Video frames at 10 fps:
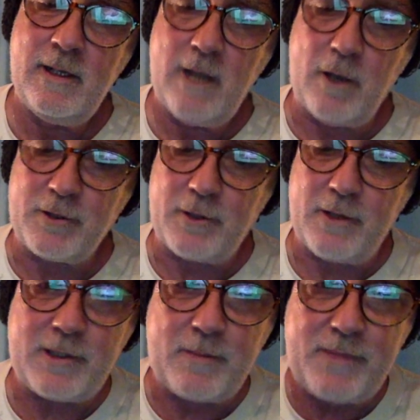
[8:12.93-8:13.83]
Oh, so
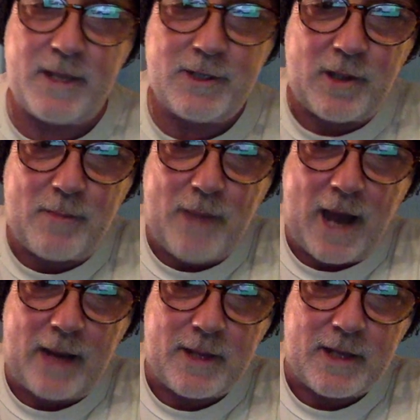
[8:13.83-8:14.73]
there's some things on the
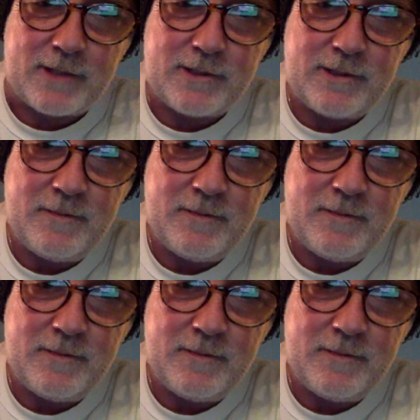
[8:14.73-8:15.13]
bottom of this.